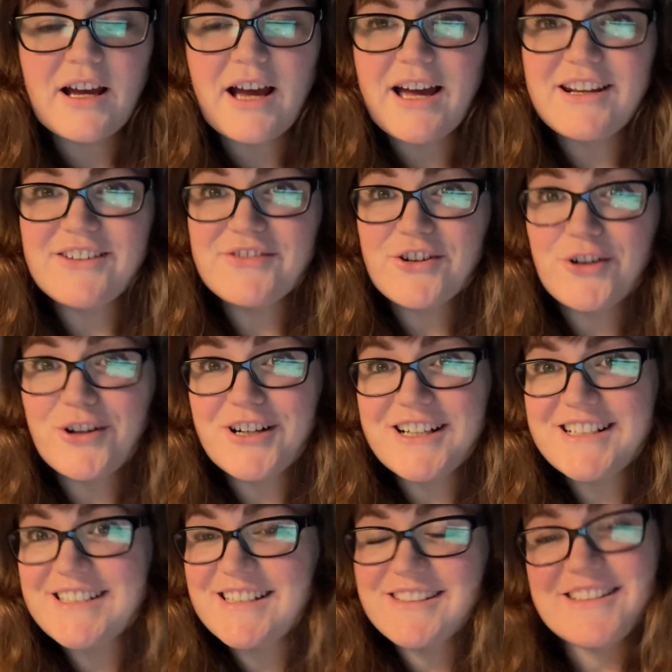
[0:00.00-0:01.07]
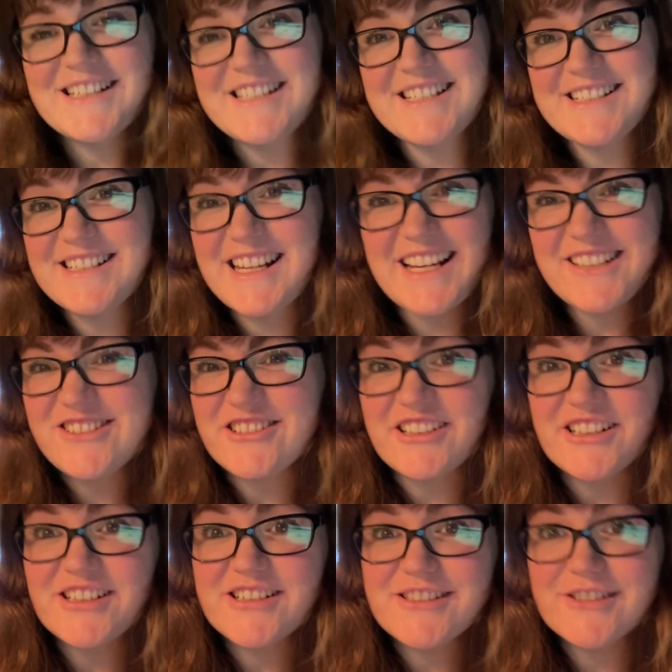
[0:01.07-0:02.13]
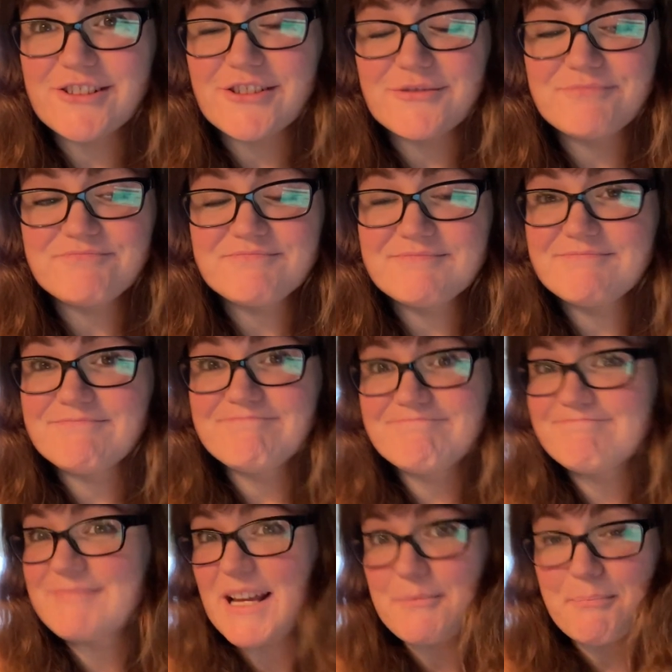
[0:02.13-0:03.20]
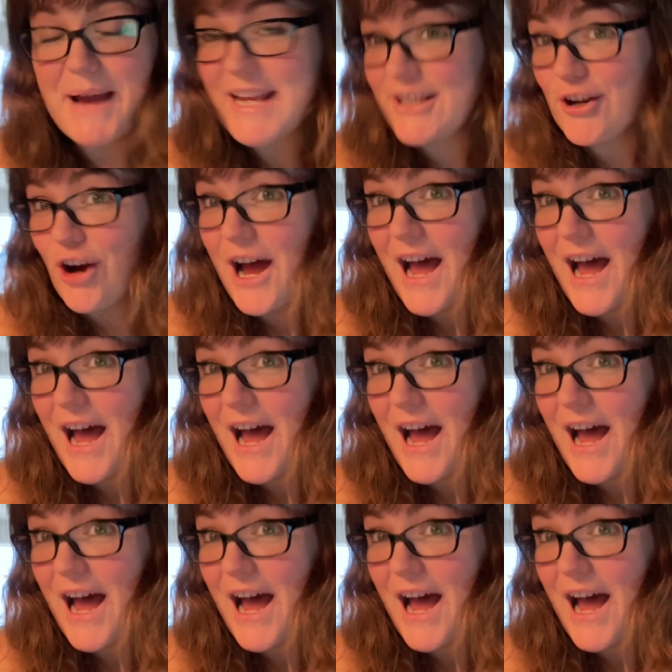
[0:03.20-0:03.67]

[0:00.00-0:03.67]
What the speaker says: And of course, this is nature, so it might not